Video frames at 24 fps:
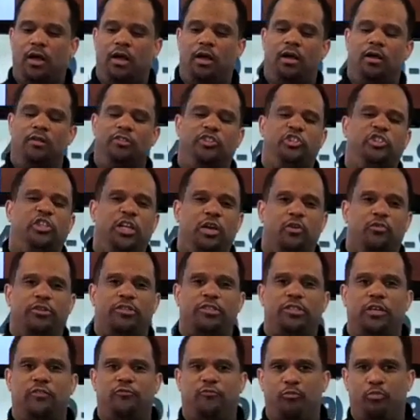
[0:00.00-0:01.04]

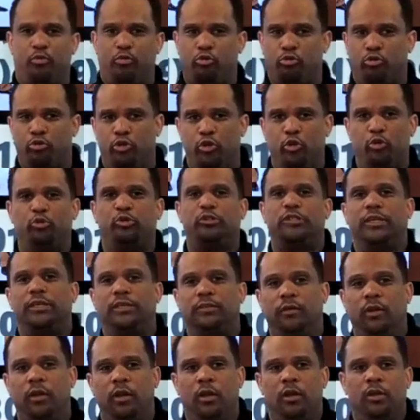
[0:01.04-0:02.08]
generative, producing
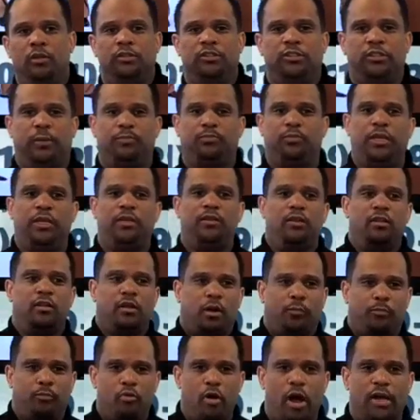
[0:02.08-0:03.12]
something, a
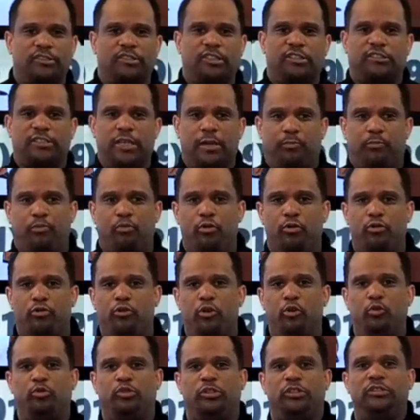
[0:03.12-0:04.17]
process that
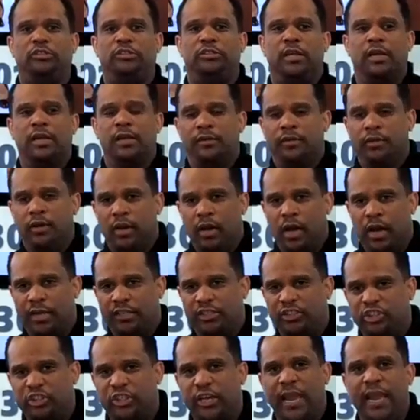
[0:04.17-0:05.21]
produces a
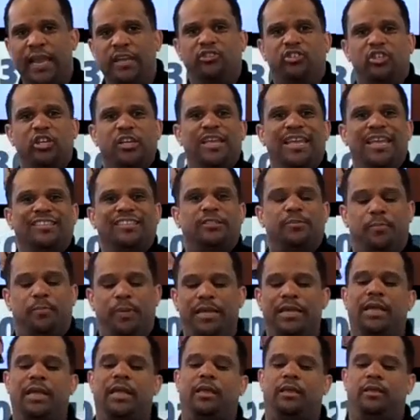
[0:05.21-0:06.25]
change in his
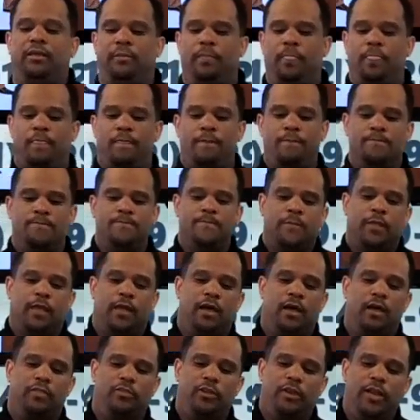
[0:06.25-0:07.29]
being.
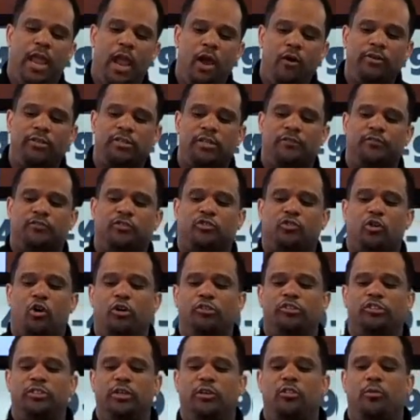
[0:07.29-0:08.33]
The narrative starts
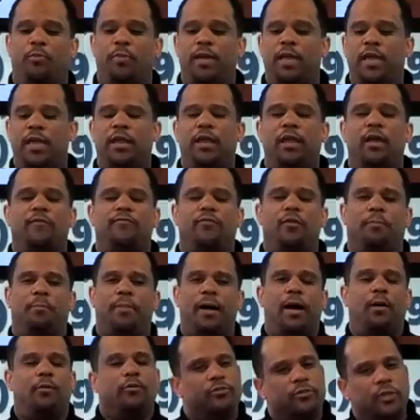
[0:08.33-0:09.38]
near the beginning of the
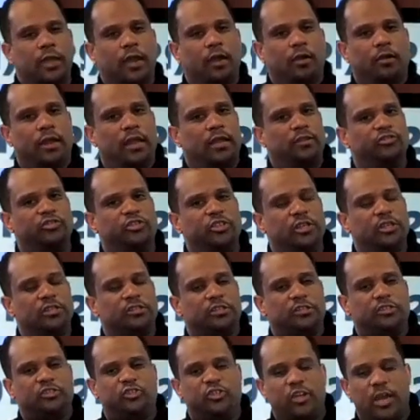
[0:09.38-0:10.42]
Bible there in
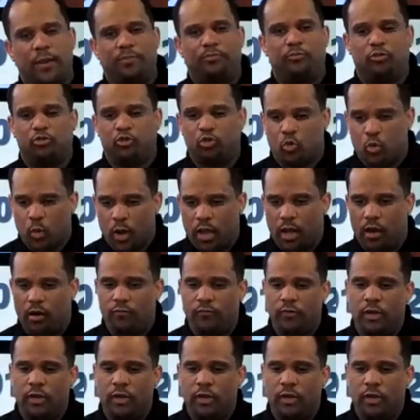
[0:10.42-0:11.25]
Genesis chapter 12.